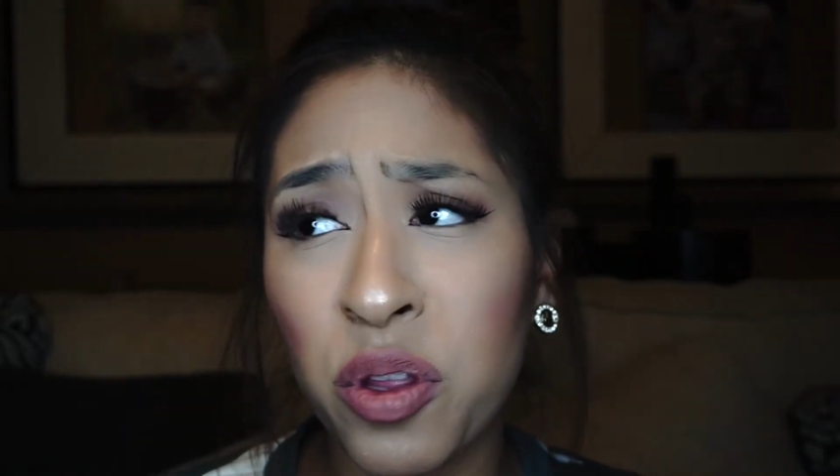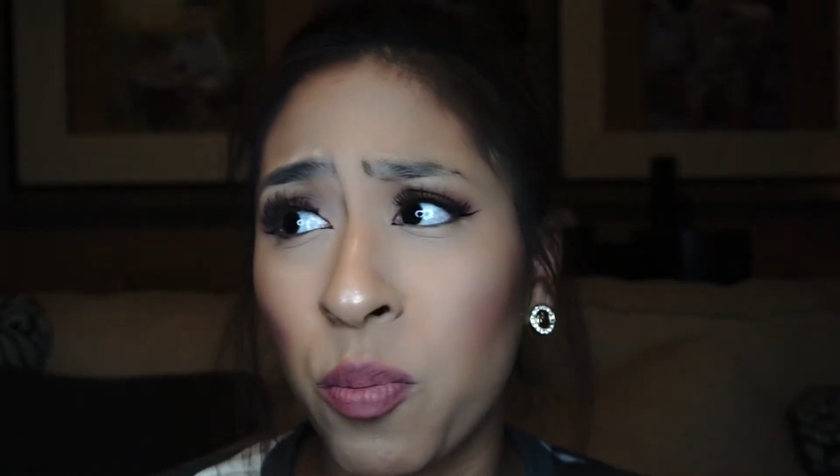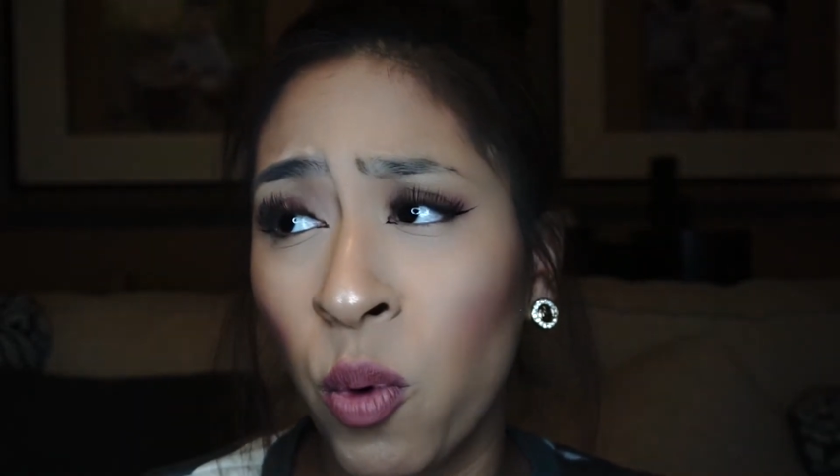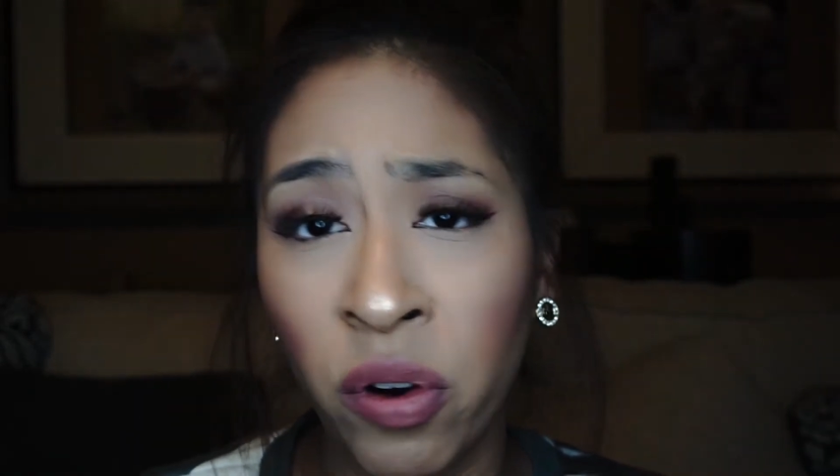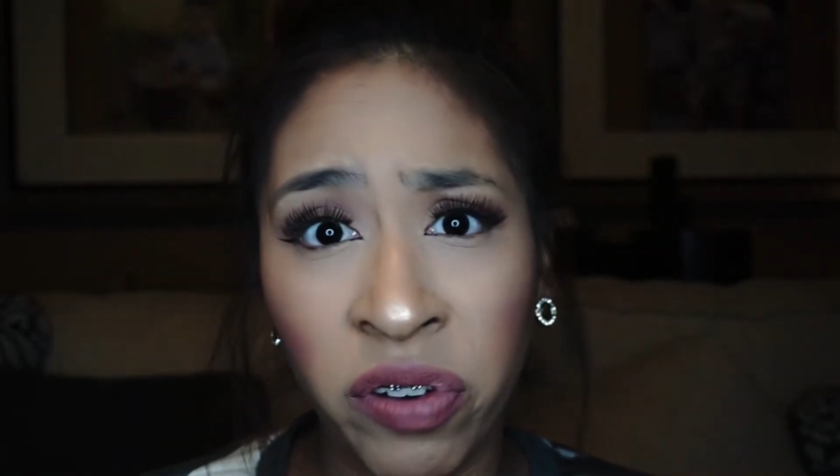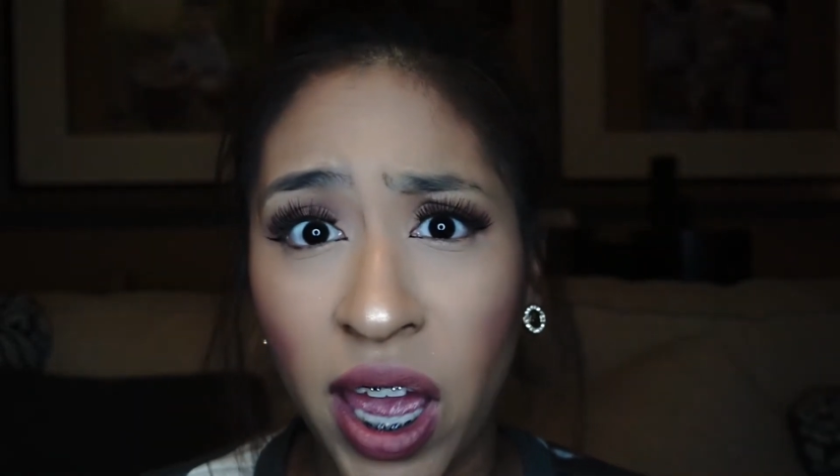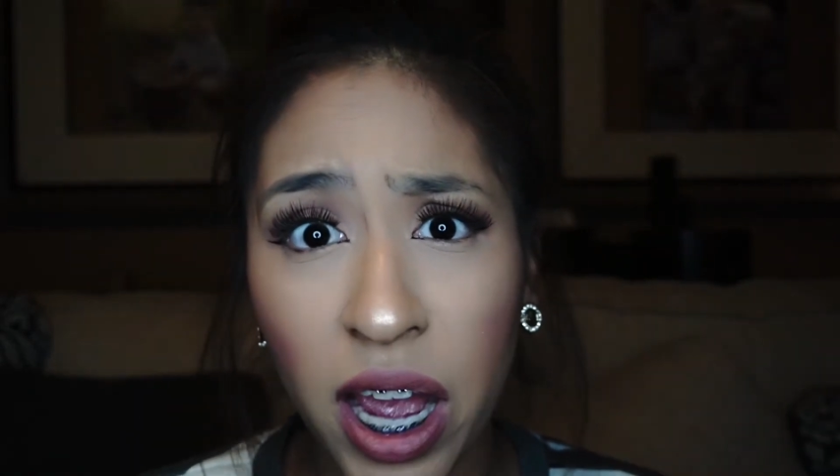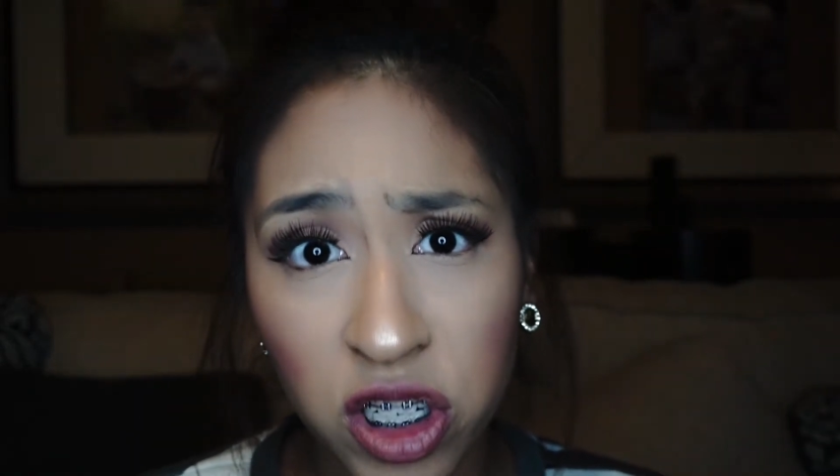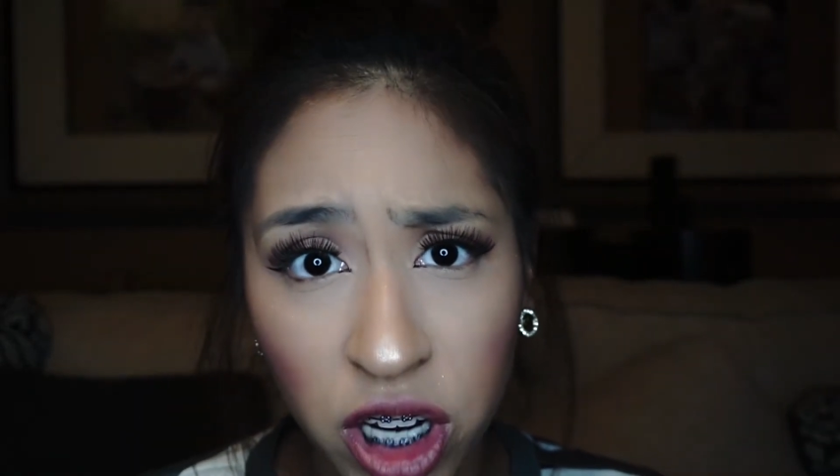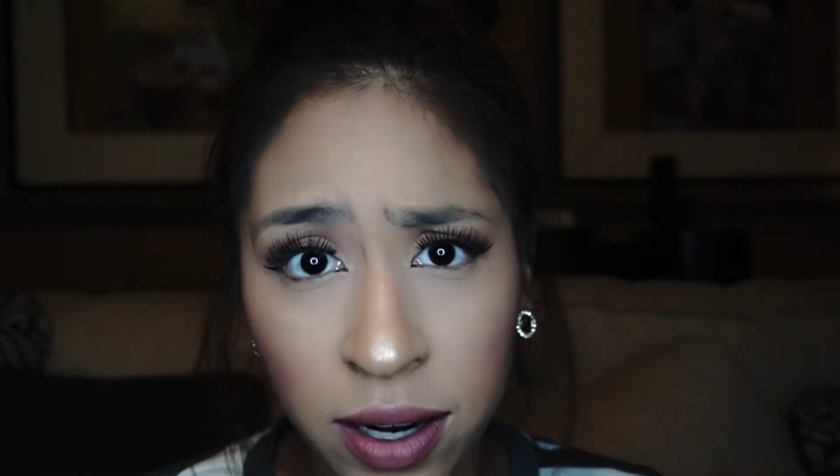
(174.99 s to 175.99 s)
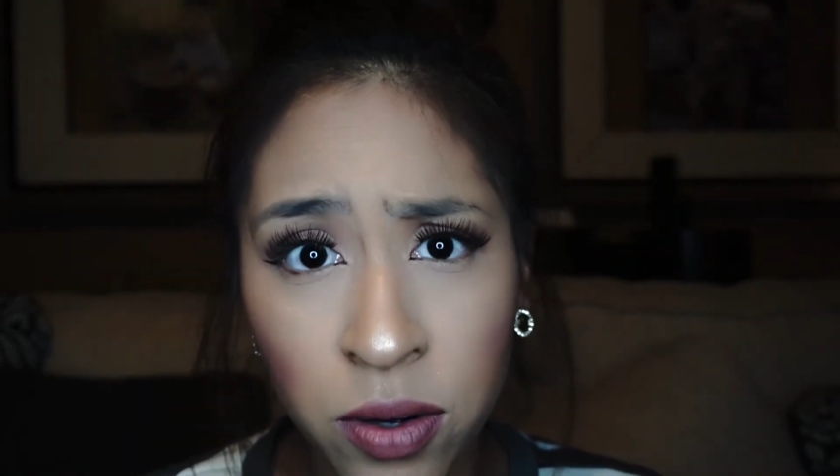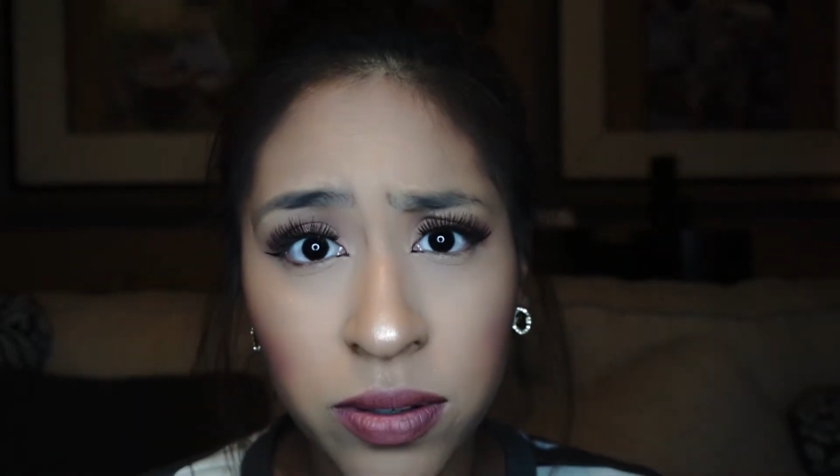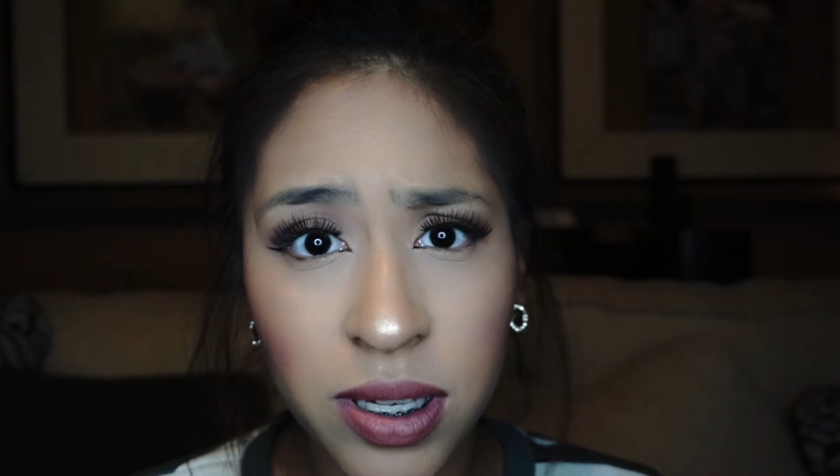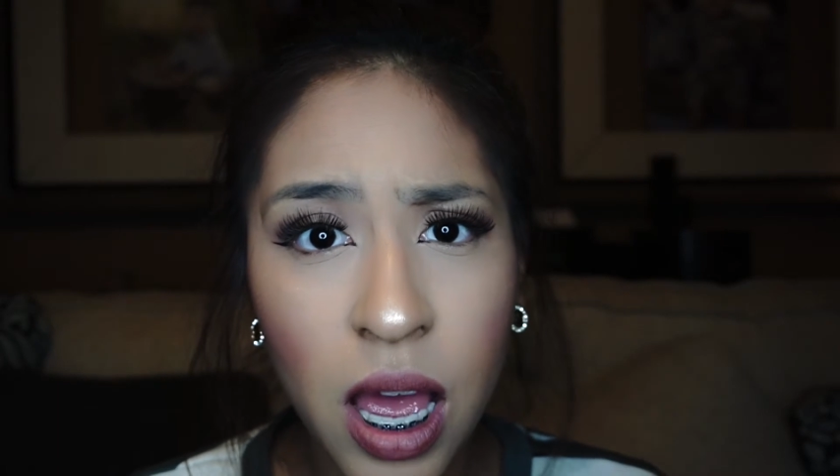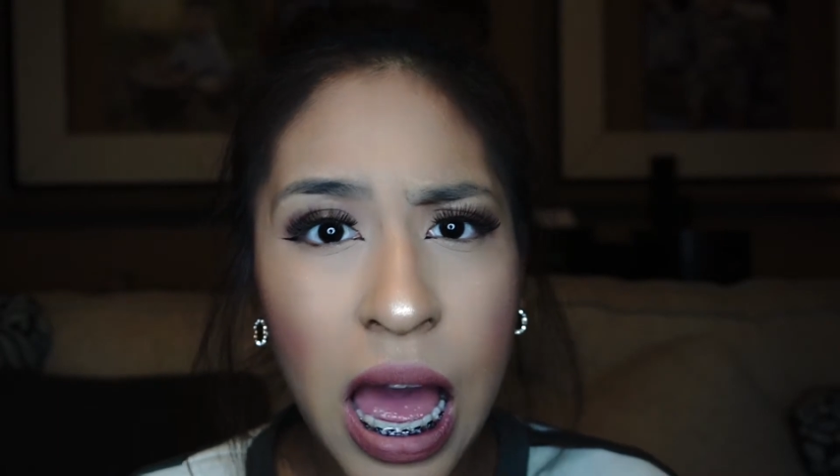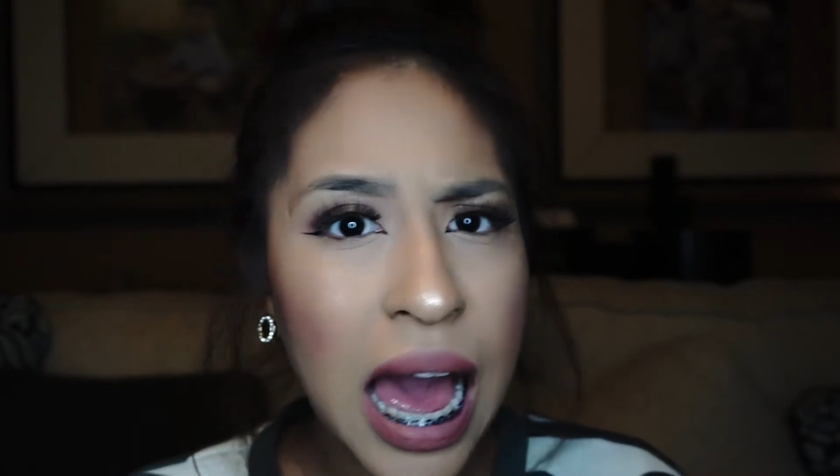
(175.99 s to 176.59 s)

the Morphe eyeshadows.